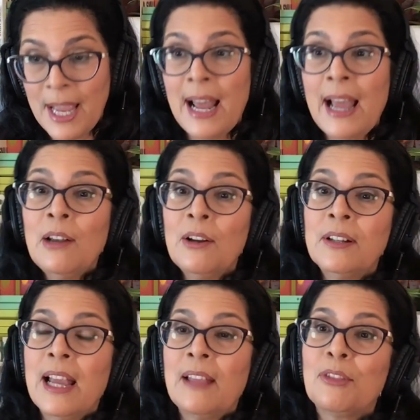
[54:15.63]
And I
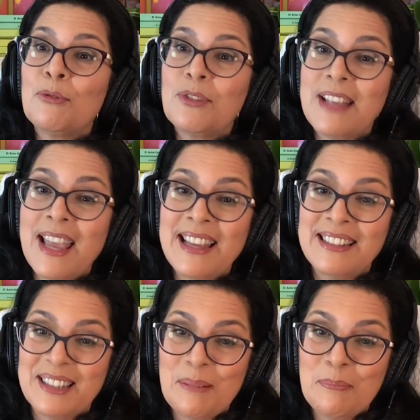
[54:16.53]
learned that through
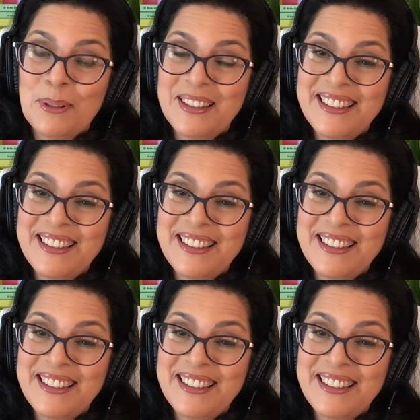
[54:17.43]
stand-up.